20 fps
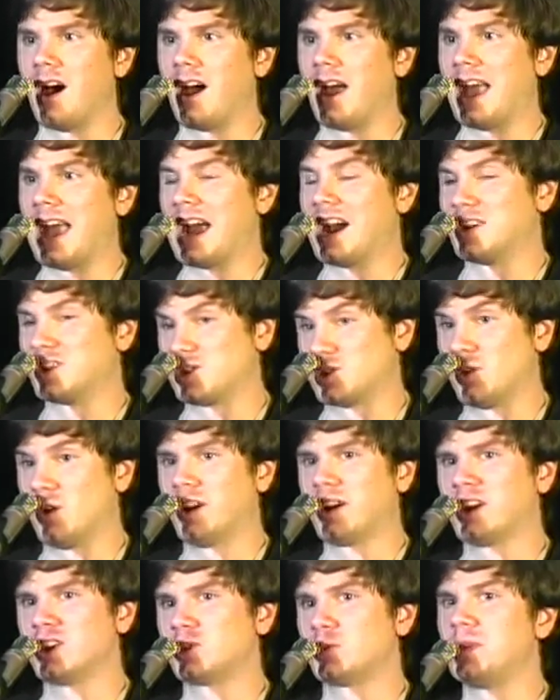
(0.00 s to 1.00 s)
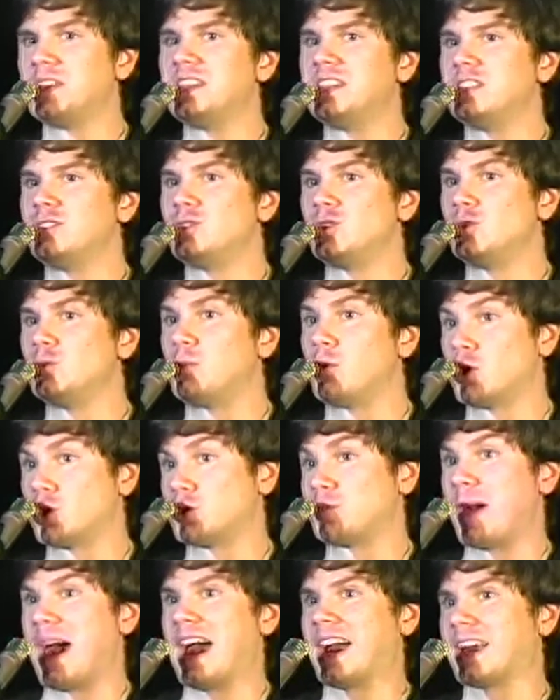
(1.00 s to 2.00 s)
As long as we need to push
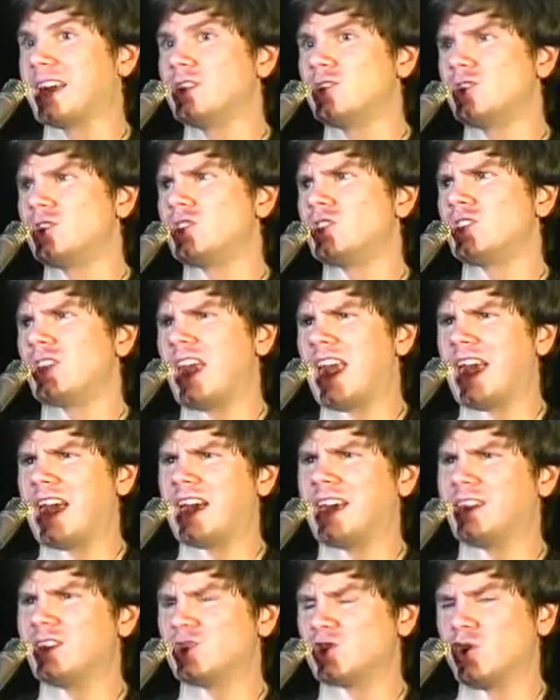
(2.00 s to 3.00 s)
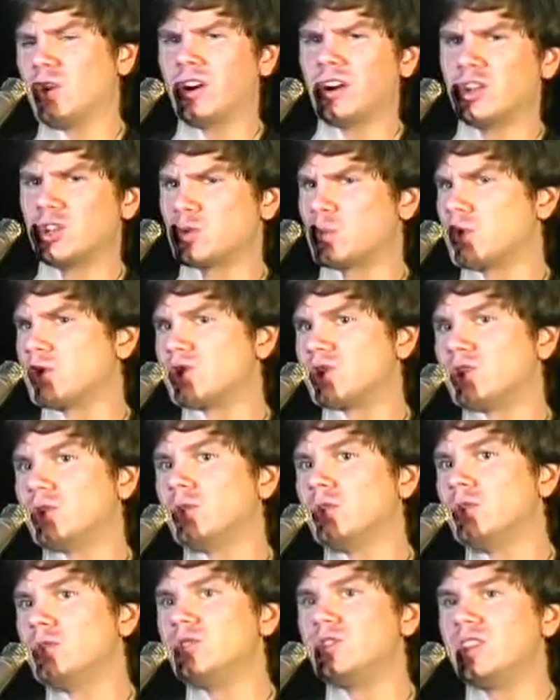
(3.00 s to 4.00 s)
packets and as long as we're still
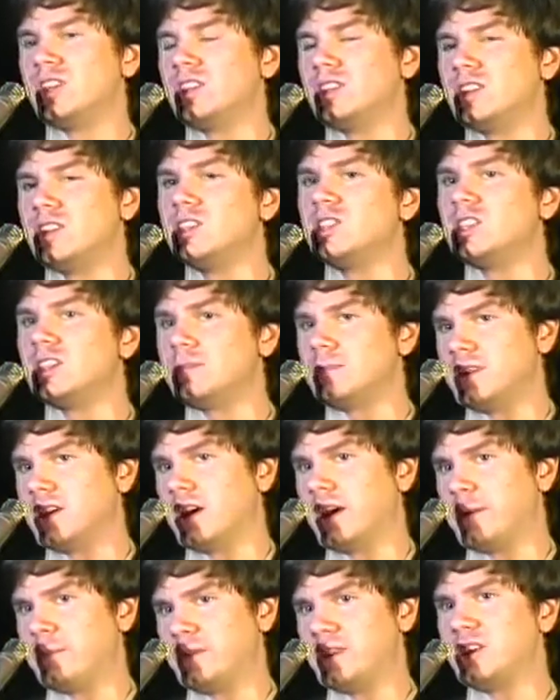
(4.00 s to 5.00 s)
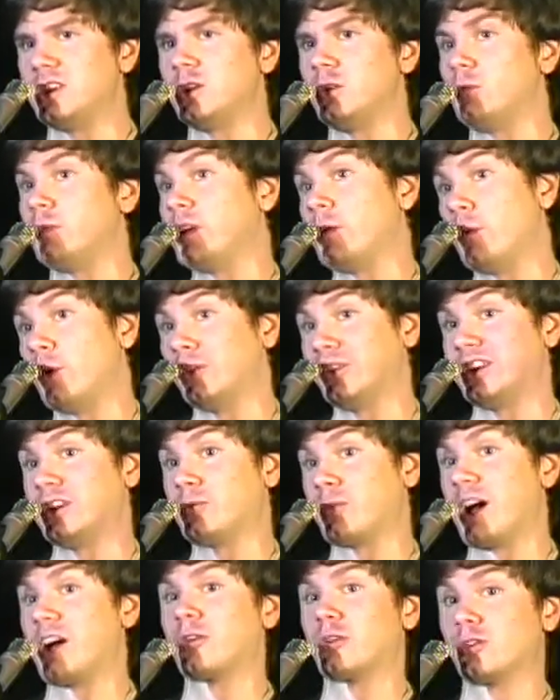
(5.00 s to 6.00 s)
using TCP IP, we will need
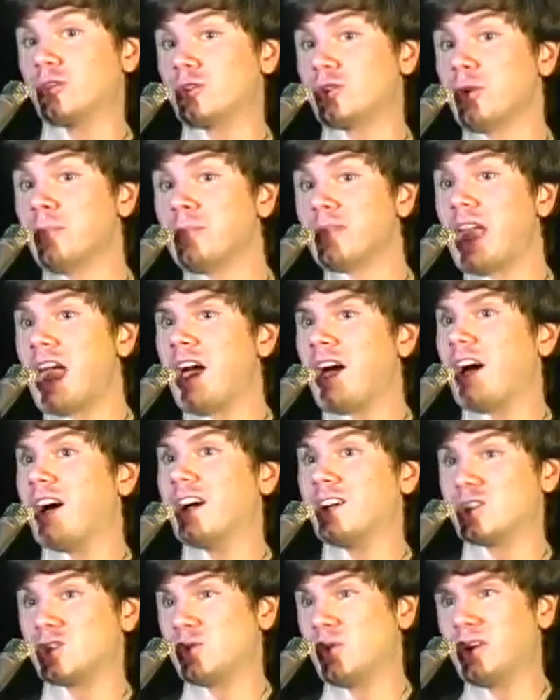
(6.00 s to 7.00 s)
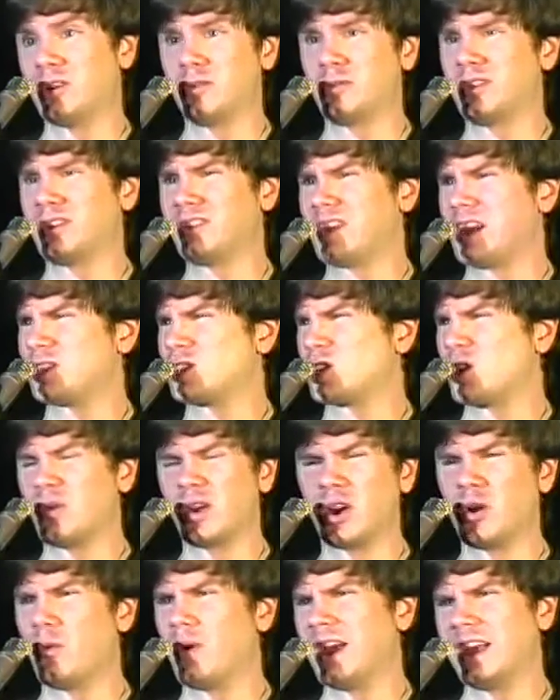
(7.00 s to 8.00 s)
routers. Uh, so I don't think that's going
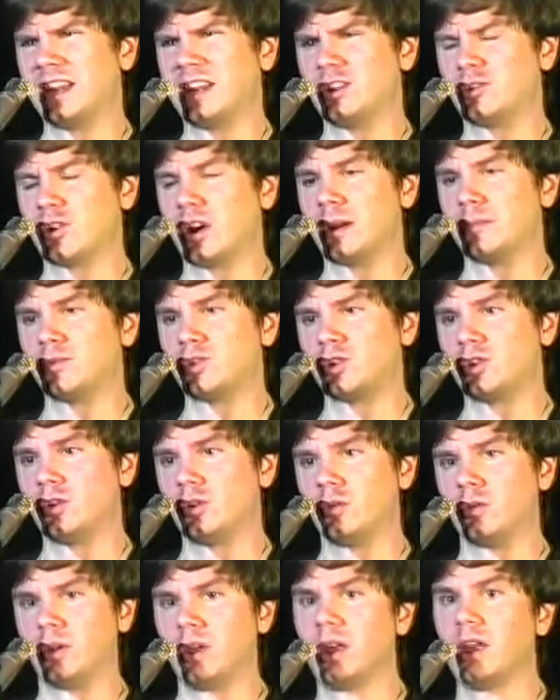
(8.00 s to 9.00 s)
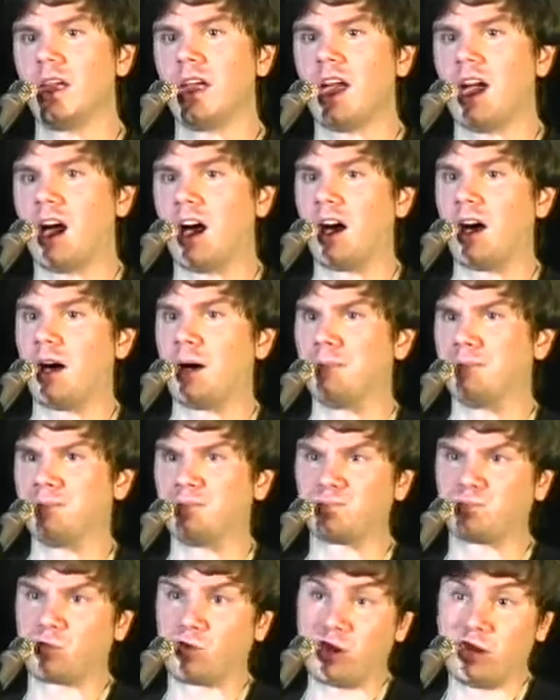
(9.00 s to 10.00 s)
away anytime soon. Um,
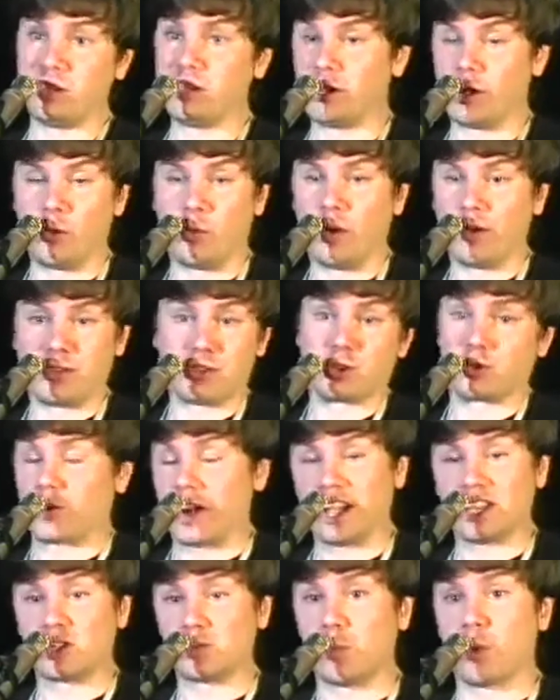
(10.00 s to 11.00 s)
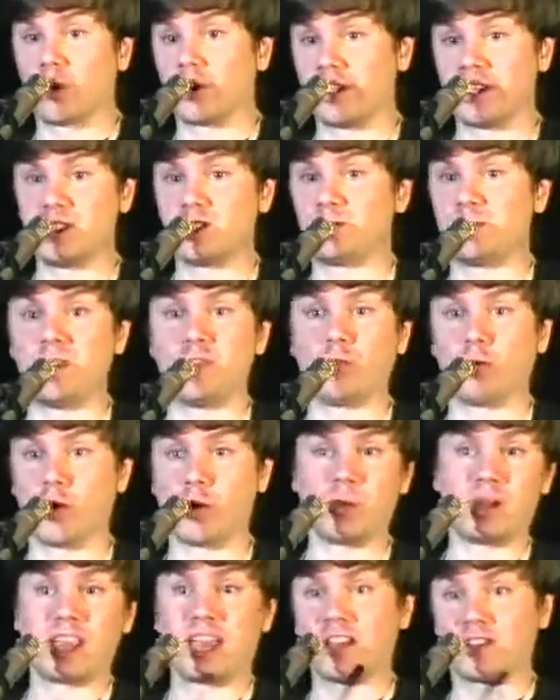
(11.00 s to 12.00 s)
you know, what the transport is before we
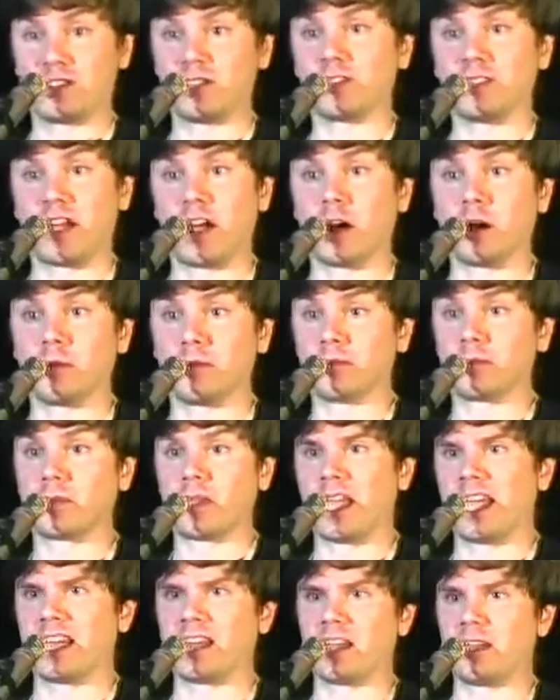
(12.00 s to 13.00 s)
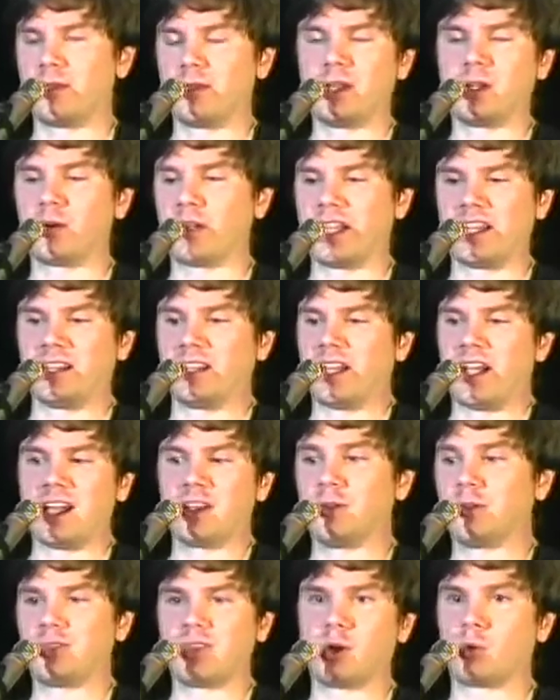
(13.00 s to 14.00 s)
get to there. And I think I
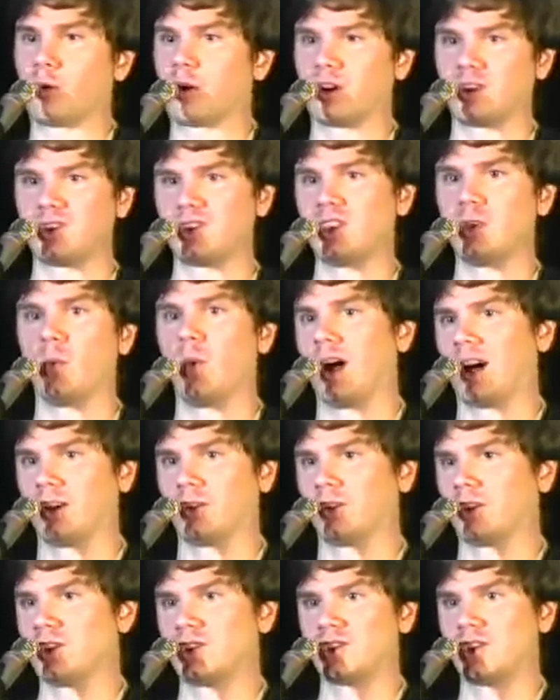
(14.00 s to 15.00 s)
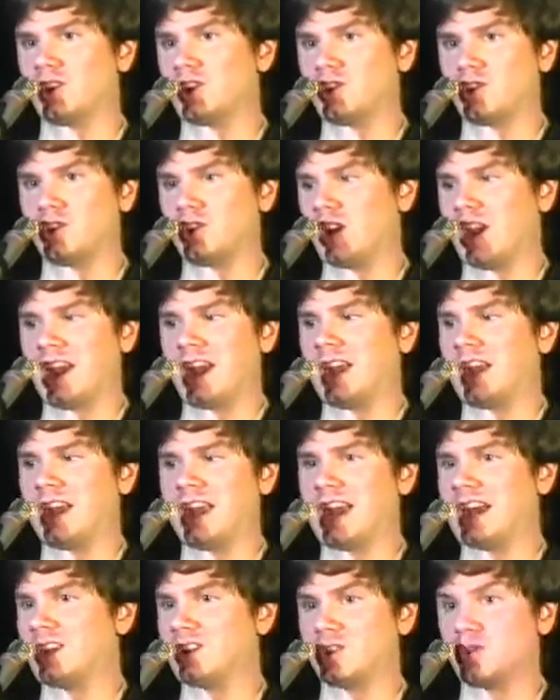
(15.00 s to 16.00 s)
don't think we're going to see wireless as, uh,
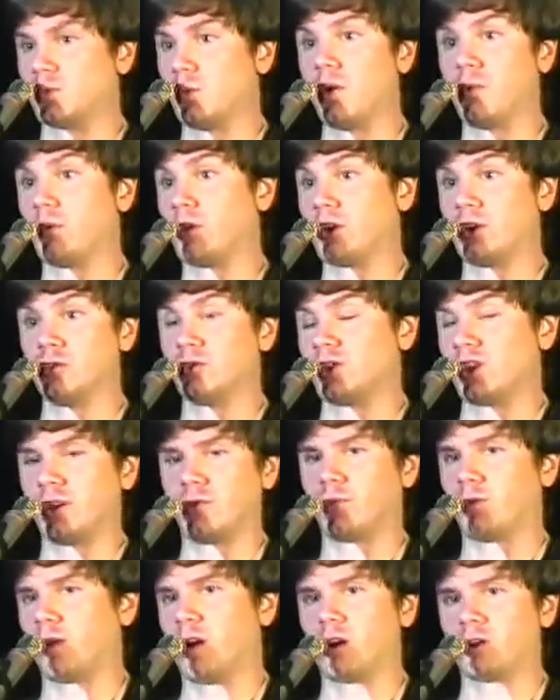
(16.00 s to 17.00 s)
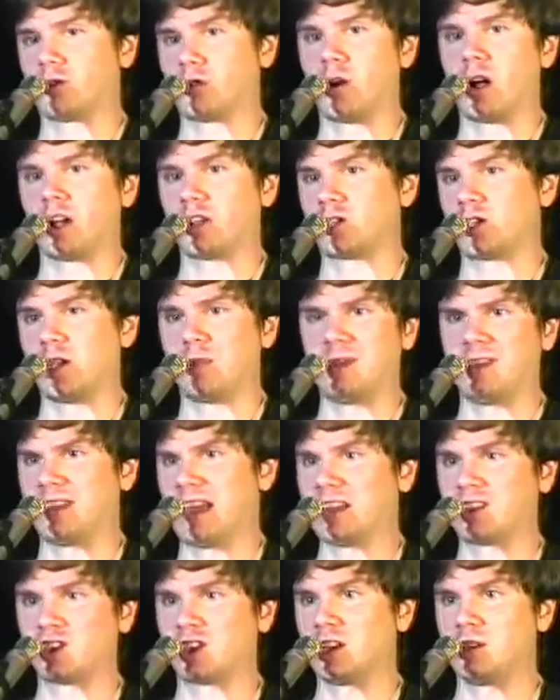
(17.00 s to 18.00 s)
as what we're using for our trunks. I mean,
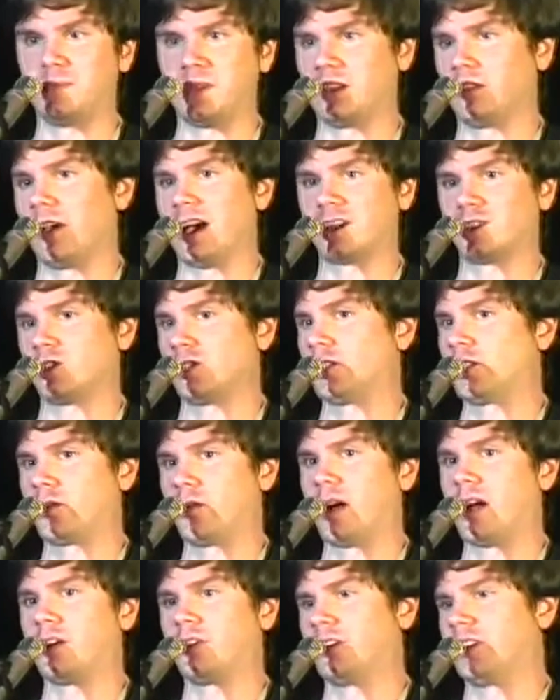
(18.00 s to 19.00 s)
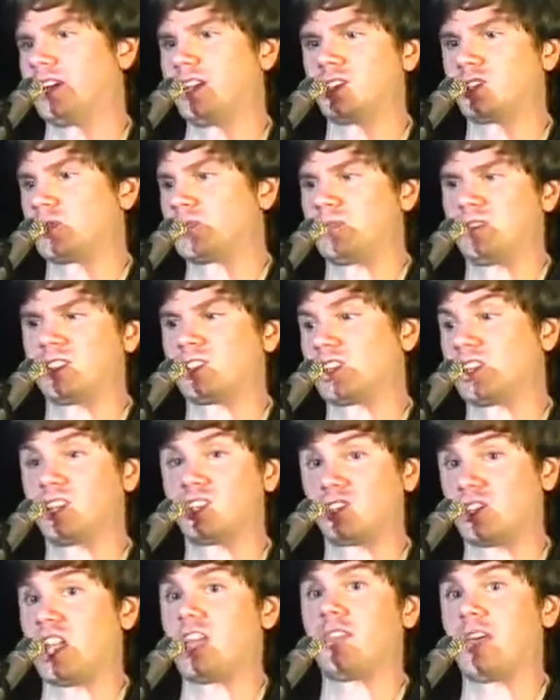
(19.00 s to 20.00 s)
that's going to be glass in the ground, and it's it's going to
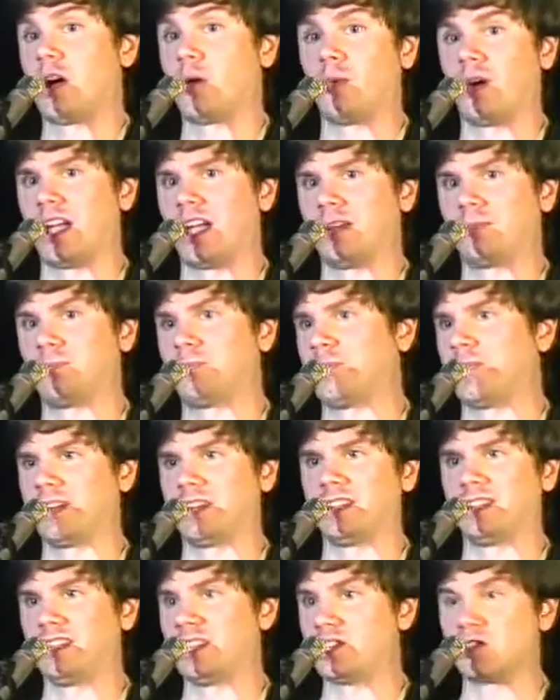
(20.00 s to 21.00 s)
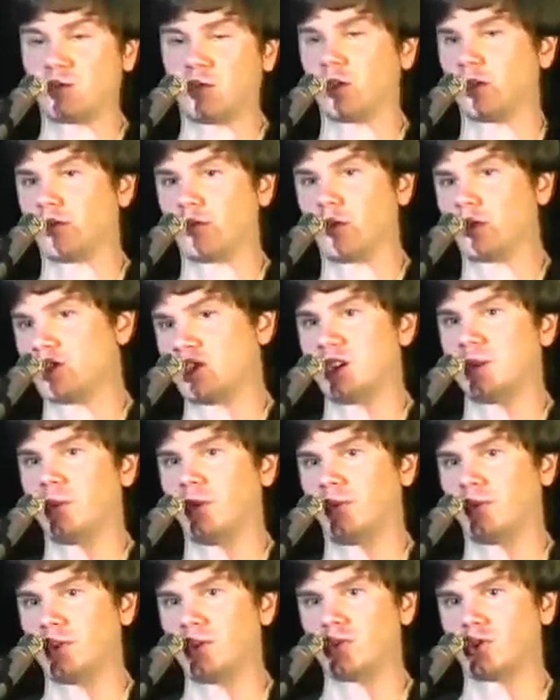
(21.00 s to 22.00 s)
stay that way at least for the foreseeable
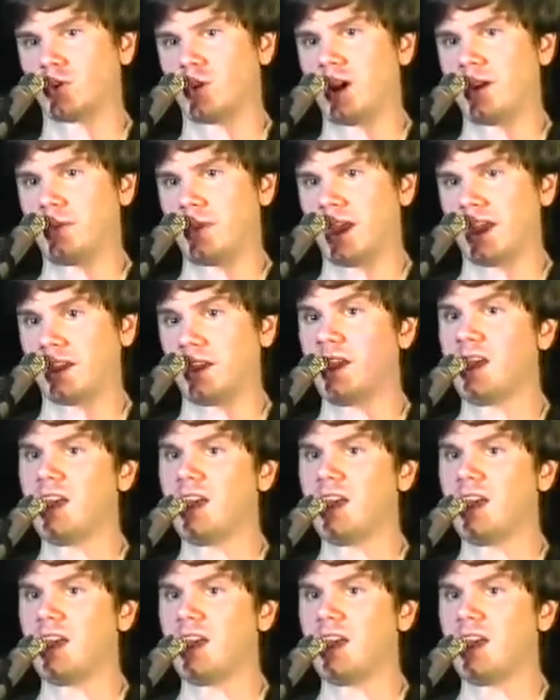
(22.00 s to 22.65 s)
future. I think.